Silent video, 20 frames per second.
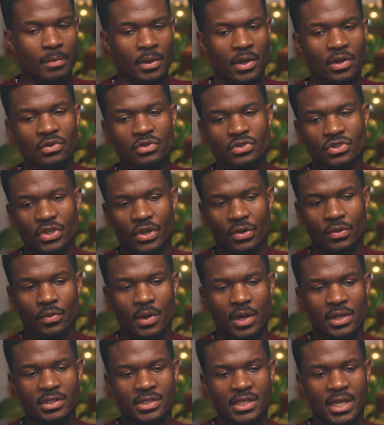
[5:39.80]
But also
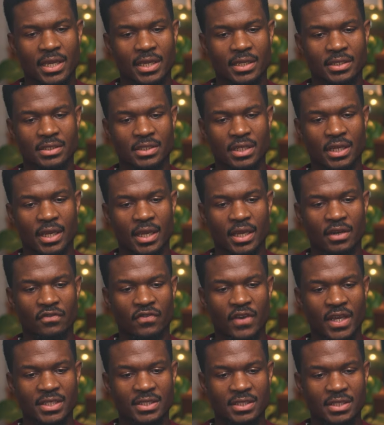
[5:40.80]
what I'd say is
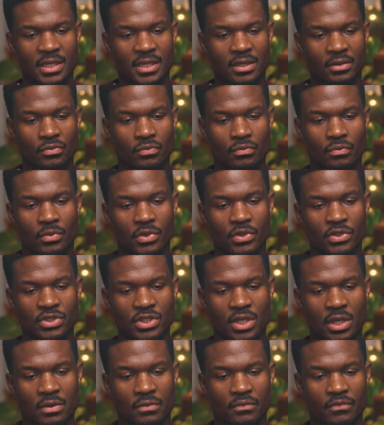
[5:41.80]
investing, when you
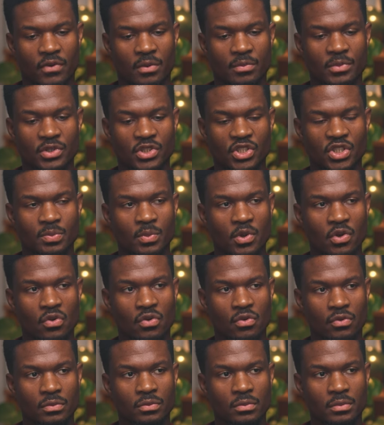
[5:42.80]
start from a
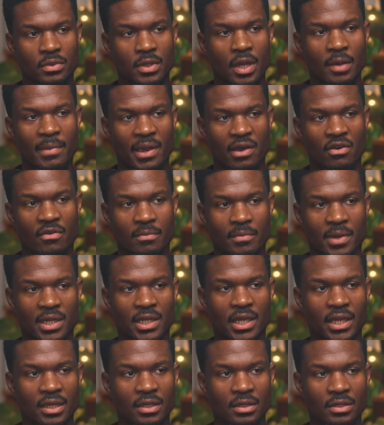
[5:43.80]
small amount of
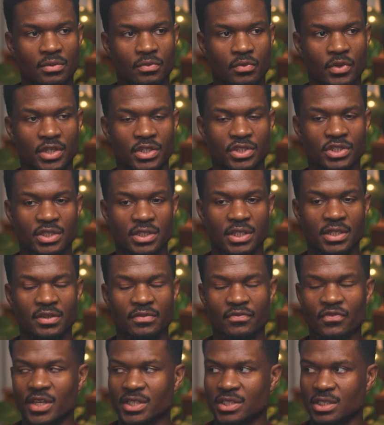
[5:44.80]
money, which in
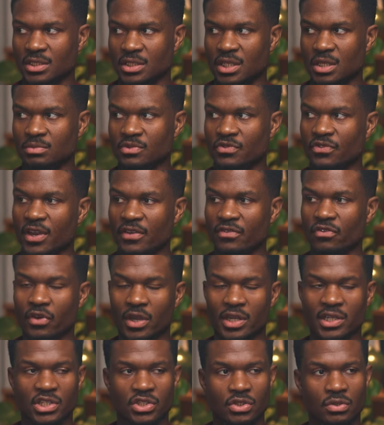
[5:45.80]
investing terms,
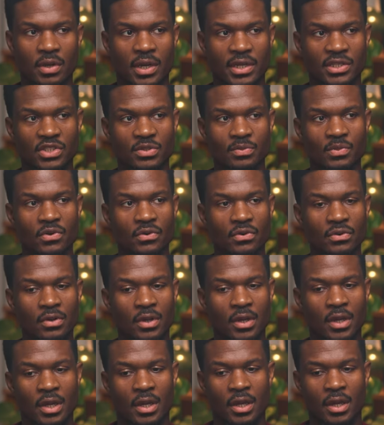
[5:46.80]
$5,000 is quite small.
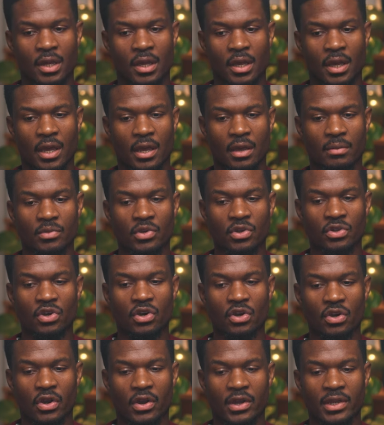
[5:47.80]
You're
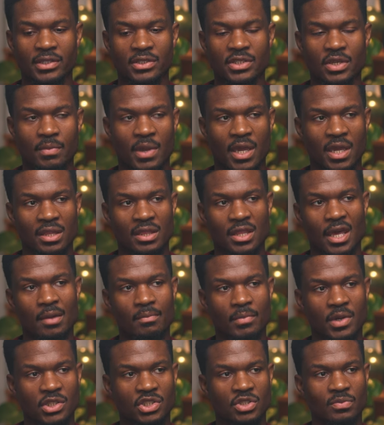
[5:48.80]
not going to make that
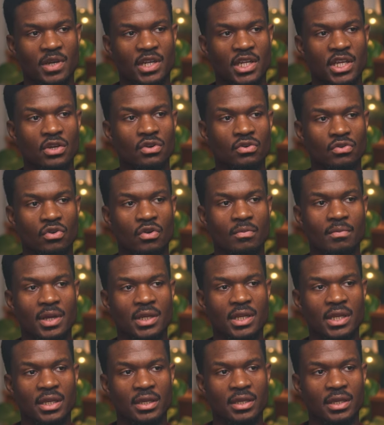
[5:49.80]
much money on your
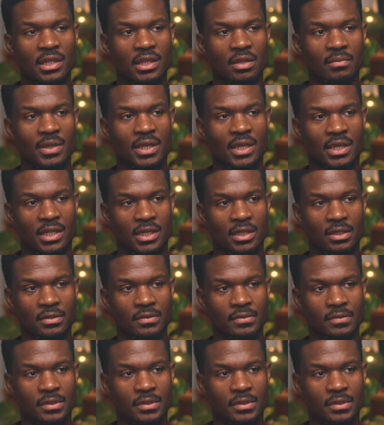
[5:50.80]
money in the beginning.